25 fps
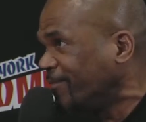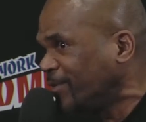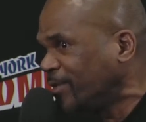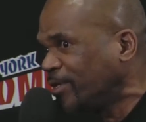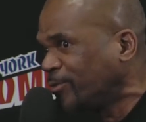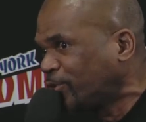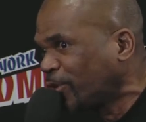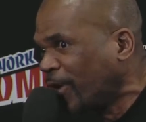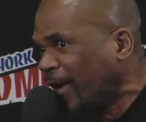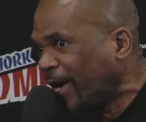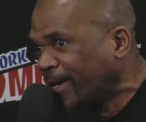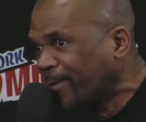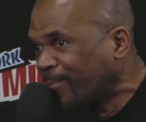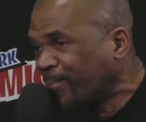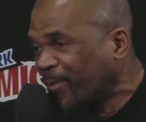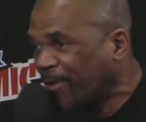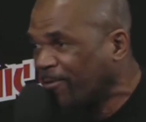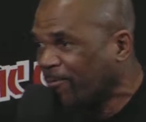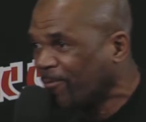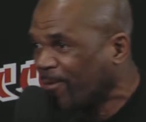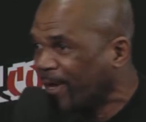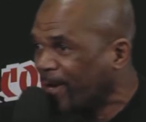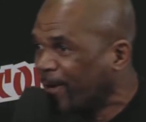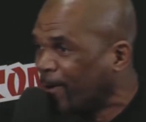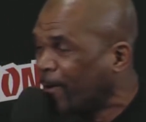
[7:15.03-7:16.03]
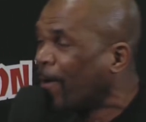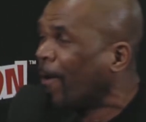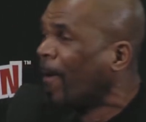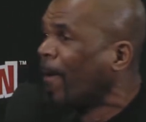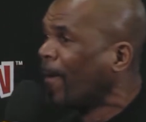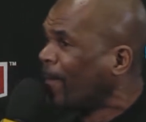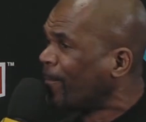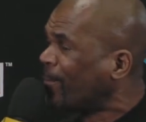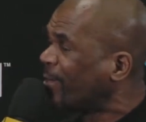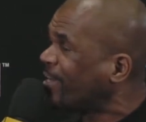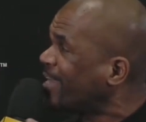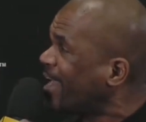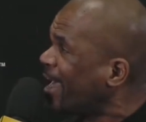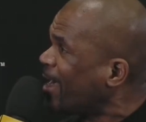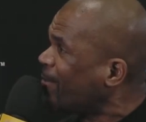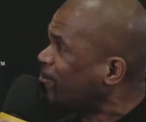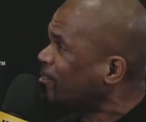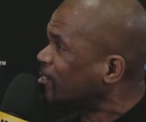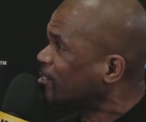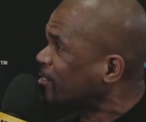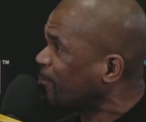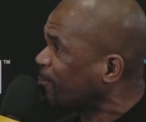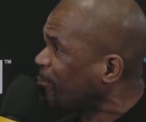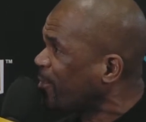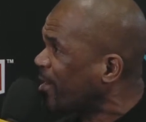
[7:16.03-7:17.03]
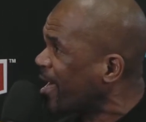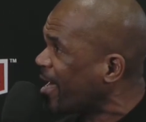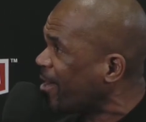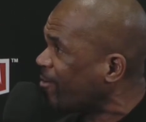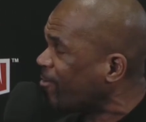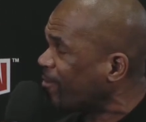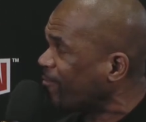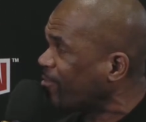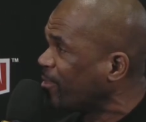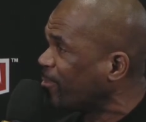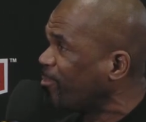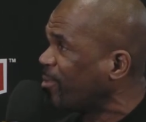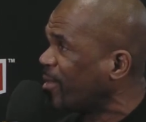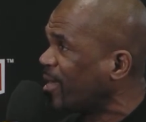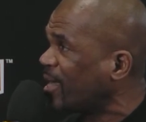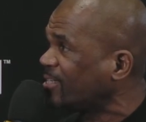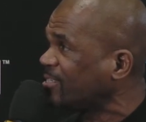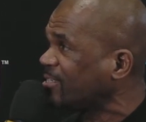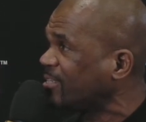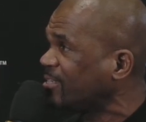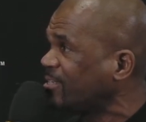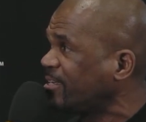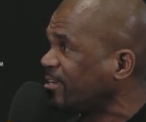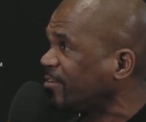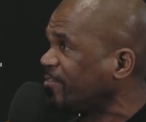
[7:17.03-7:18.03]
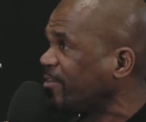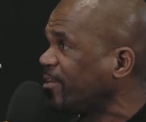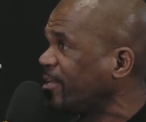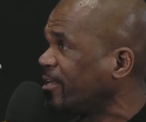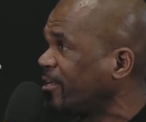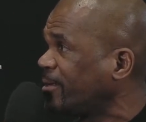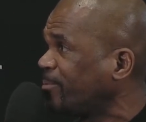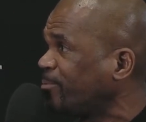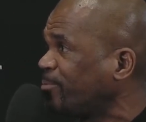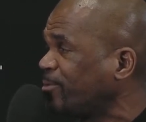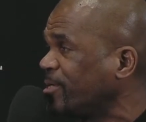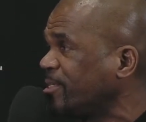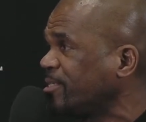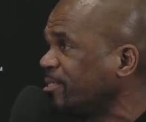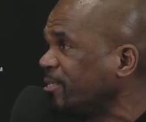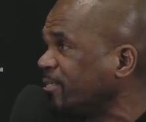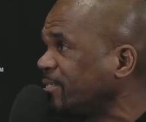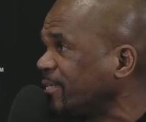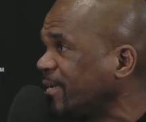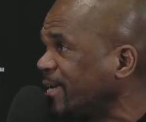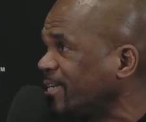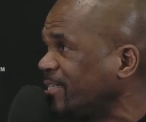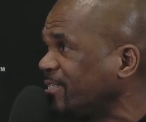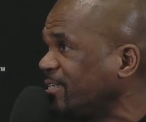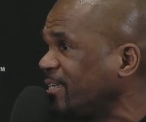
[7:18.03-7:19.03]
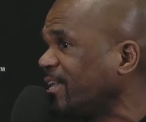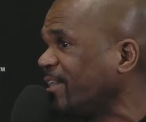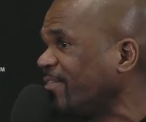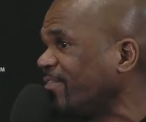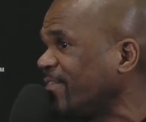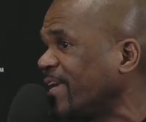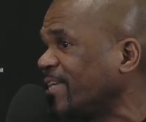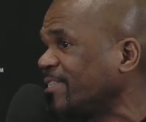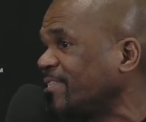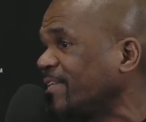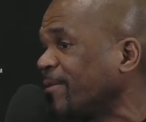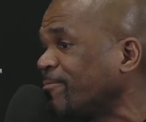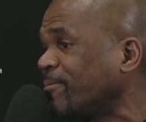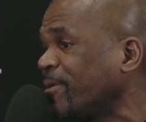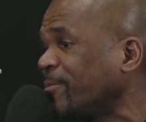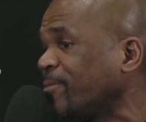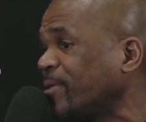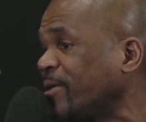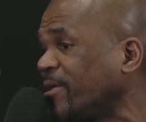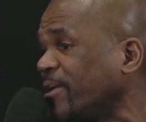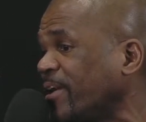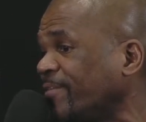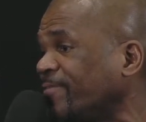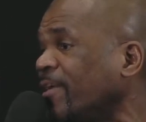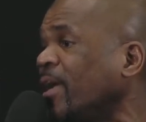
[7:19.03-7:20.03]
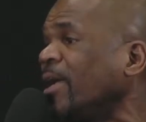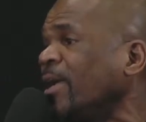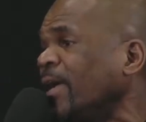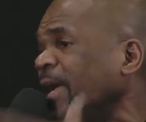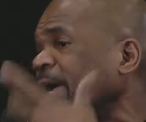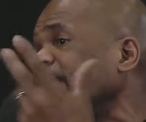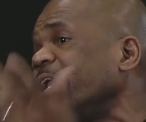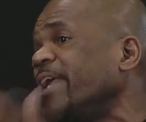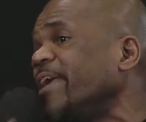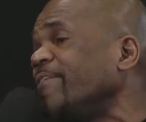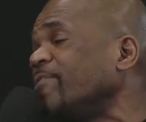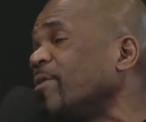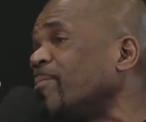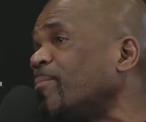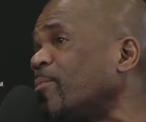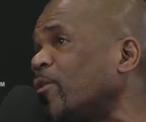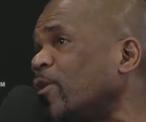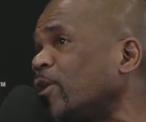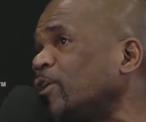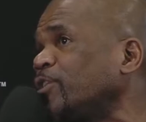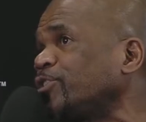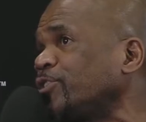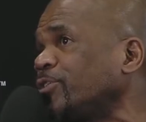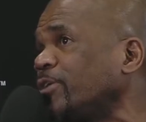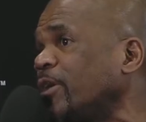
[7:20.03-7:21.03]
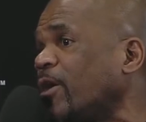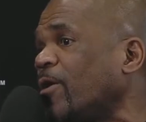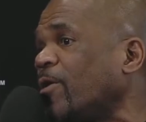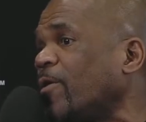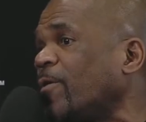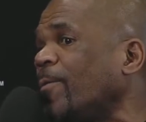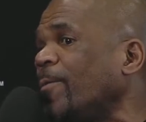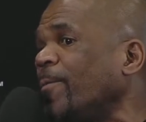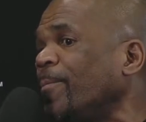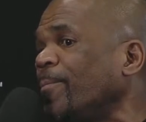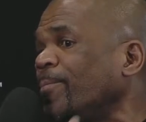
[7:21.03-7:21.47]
even trying to be real. But that was the power of the positivity and the presentation of things that we believe. And even more so,